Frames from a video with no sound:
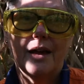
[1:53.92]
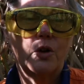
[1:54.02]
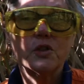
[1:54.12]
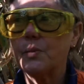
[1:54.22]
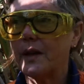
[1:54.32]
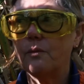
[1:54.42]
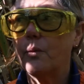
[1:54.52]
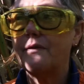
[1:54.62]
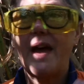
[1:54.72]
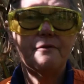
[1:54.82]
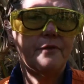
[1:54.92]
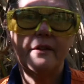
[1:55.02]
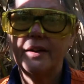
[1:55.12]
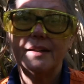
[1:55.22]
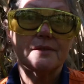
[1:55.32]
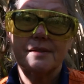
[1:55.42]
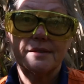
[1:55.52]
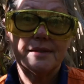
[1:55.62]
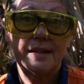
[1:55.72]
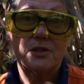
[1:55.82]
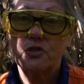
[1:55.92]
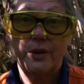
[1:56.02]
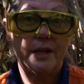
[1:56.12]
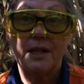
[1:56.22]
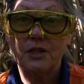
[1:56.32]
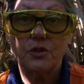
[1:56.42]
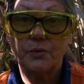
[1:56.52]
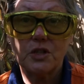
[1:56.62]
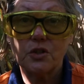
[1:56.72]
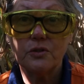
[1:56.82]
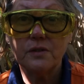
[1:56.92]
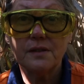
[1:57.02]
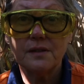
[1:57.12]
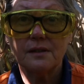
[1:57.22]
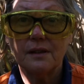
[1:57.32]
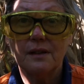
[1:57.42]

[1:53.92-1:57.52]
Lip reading: because we've had very little success treating into returns.